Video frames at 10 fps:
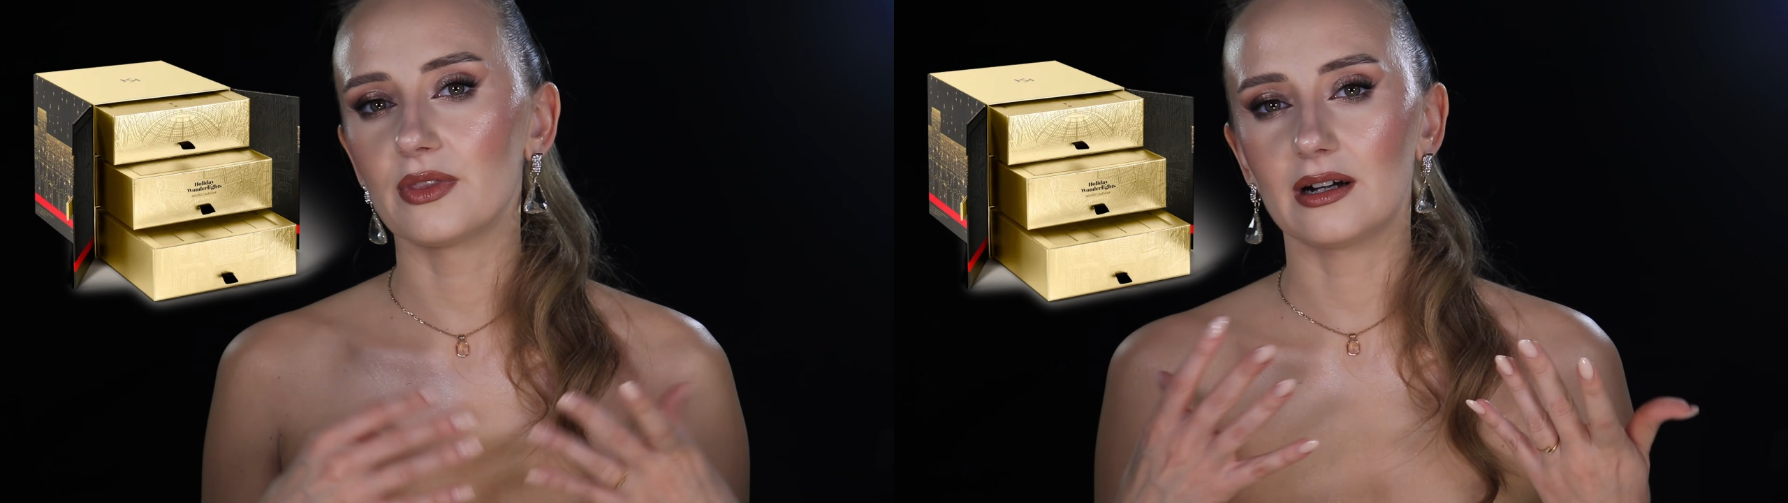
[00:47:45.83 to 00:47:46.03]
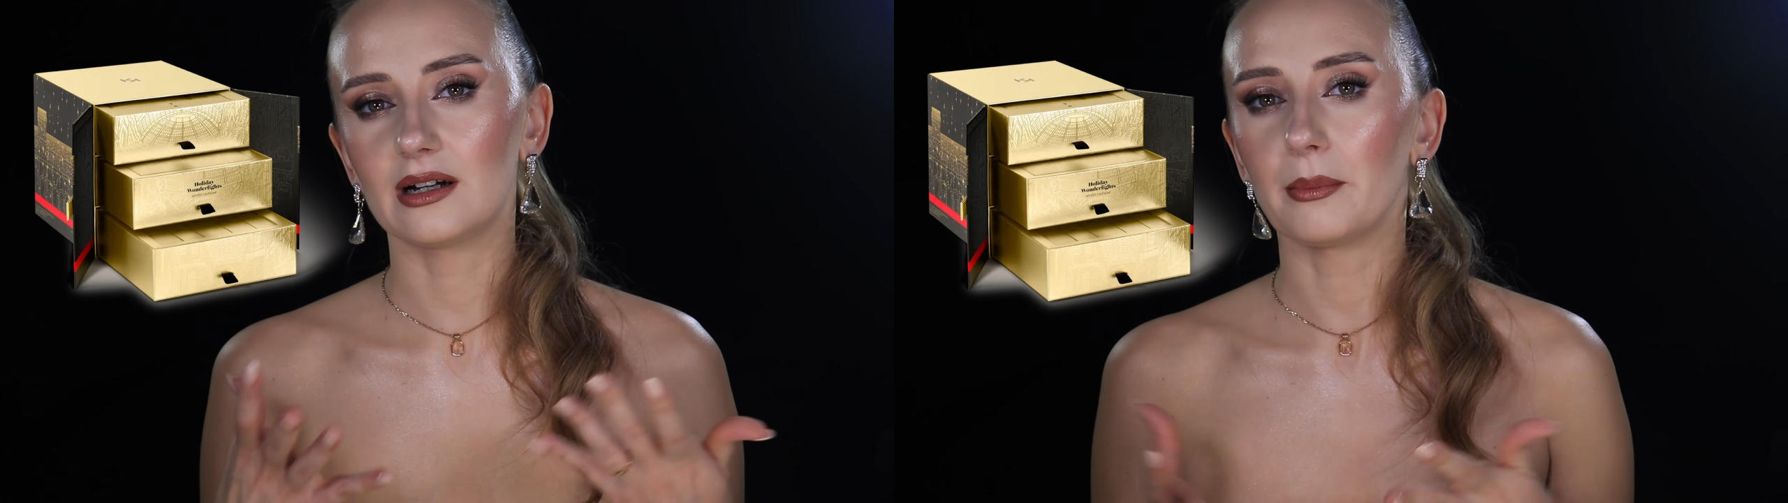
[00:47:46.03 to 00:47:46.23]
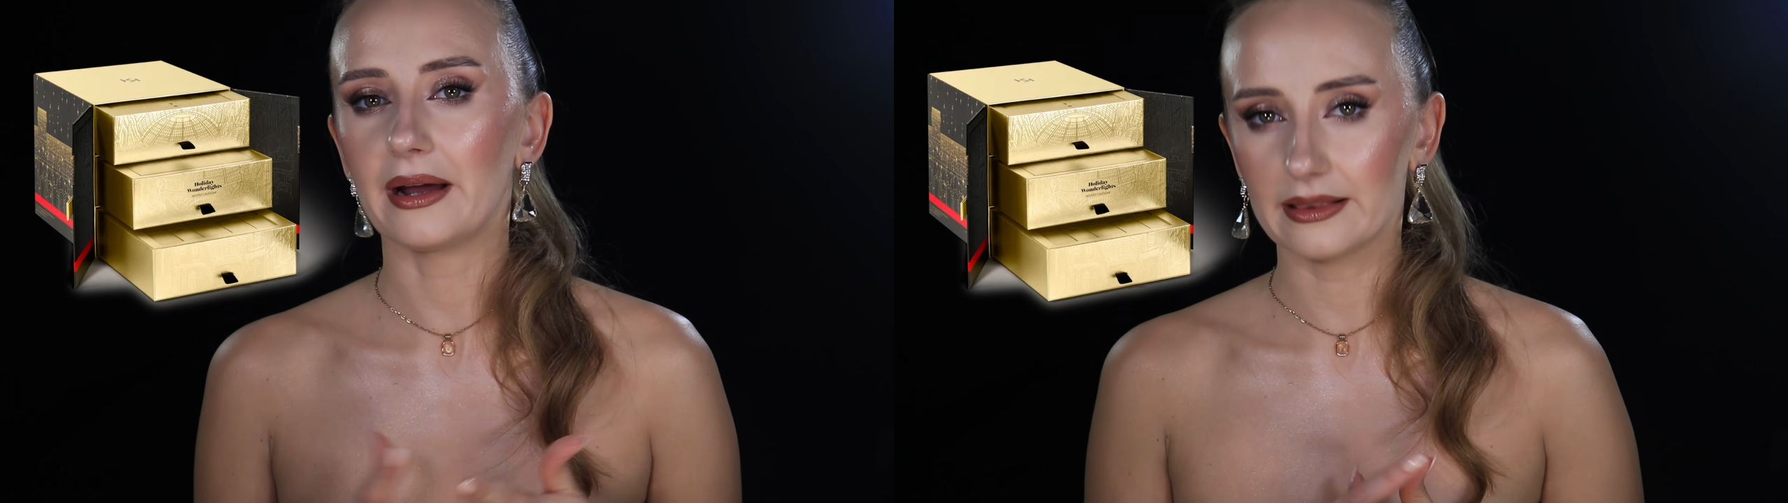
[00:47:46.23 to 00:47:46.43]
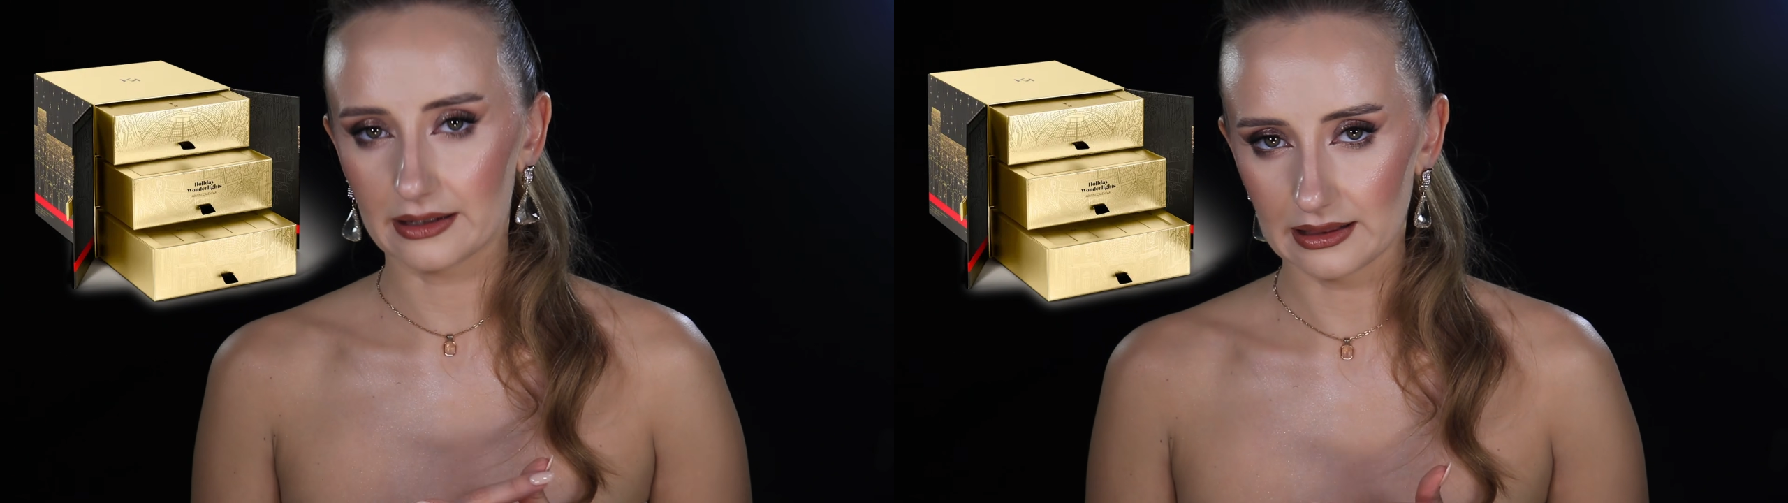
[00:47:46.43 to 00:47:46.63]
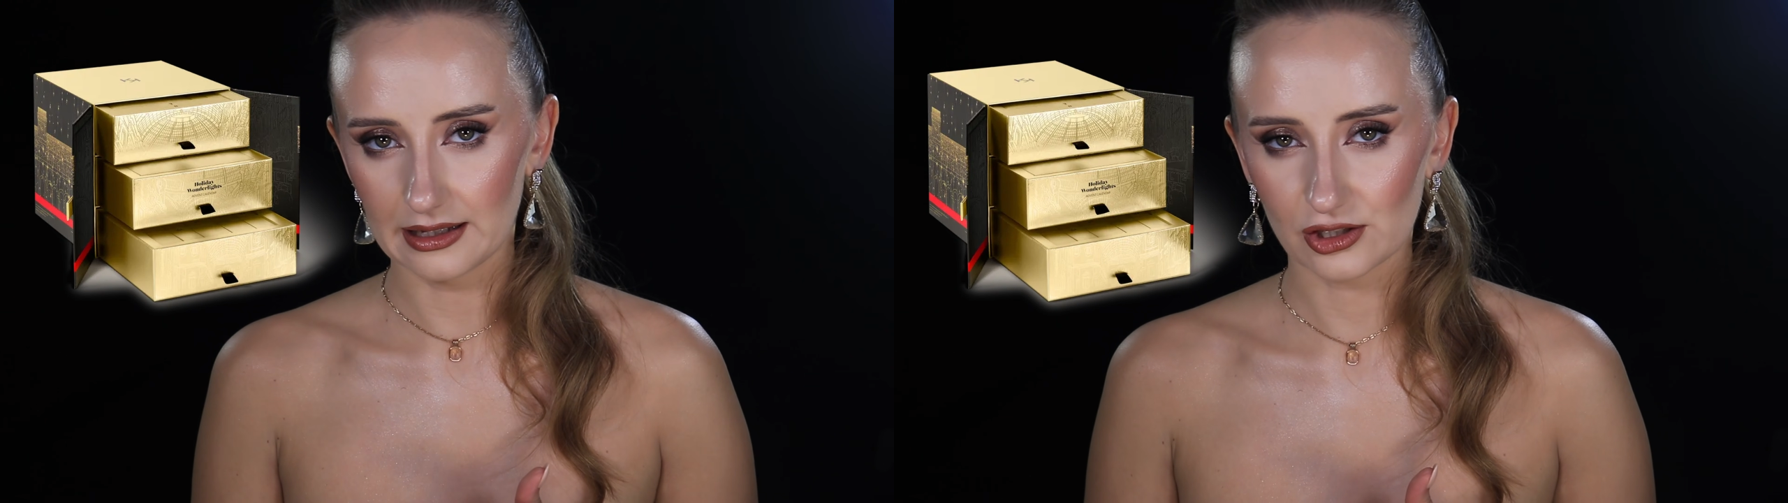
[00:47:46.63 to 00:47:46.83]
their main
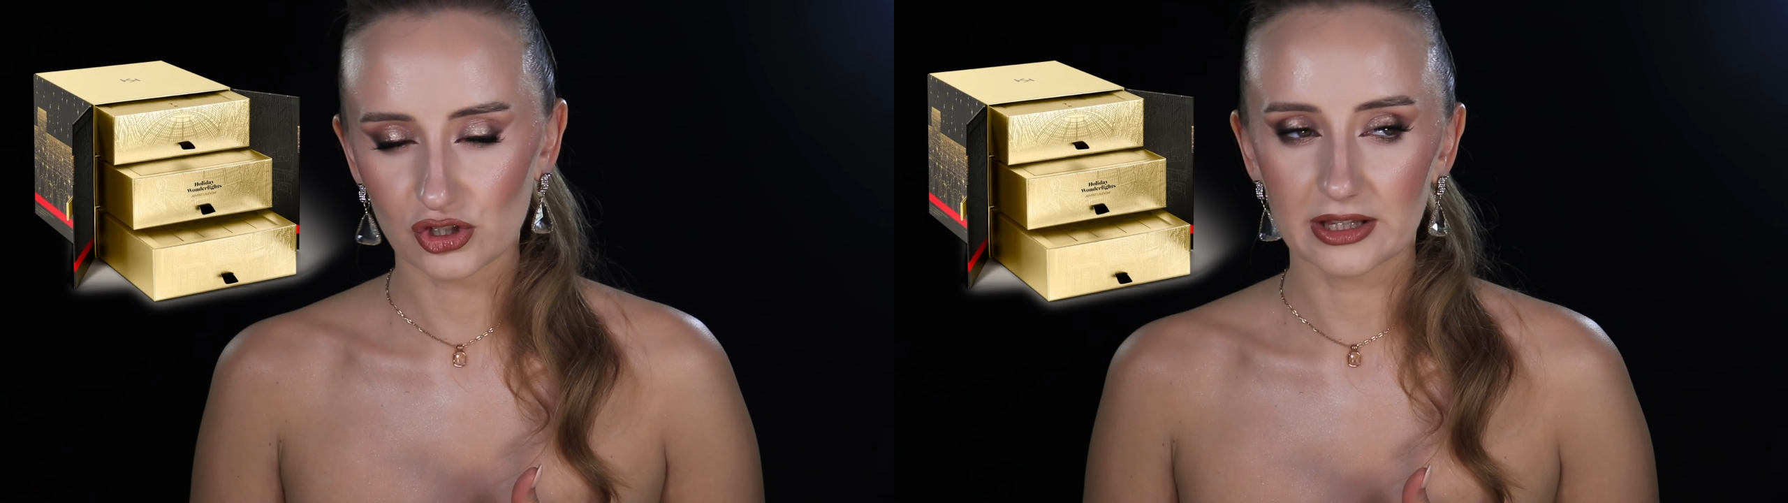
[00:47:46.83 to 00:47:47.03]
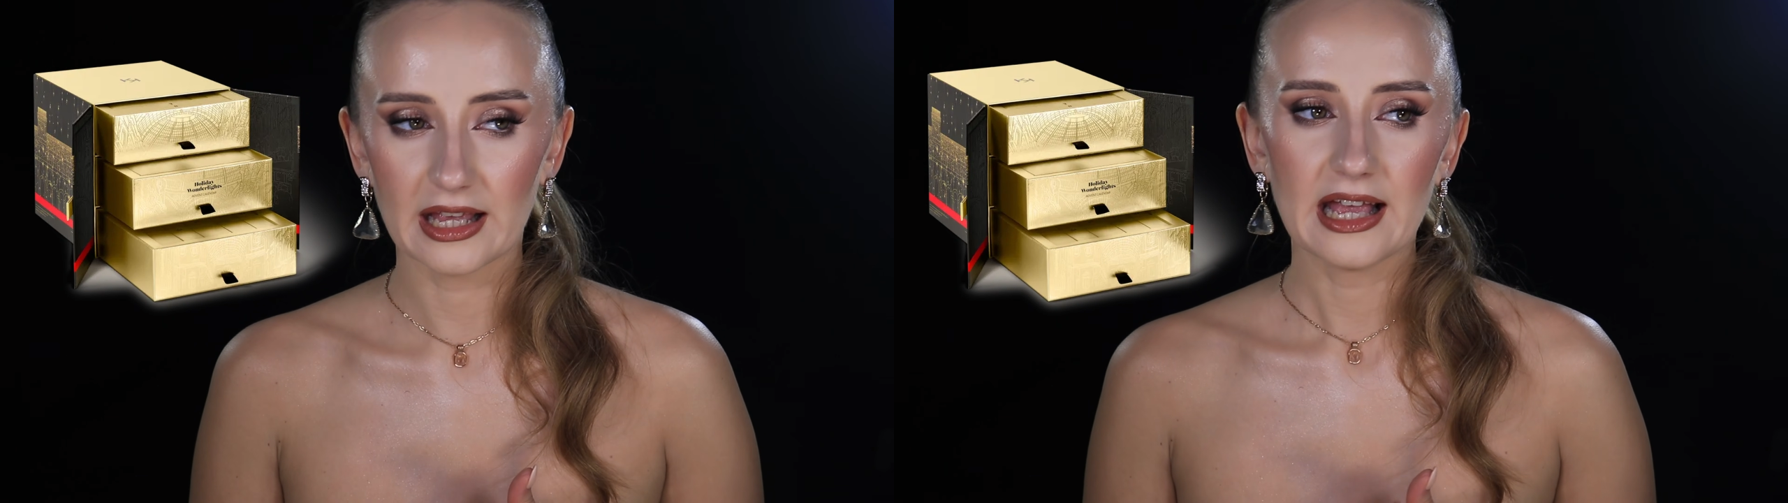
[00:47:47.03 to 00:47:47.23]
collection.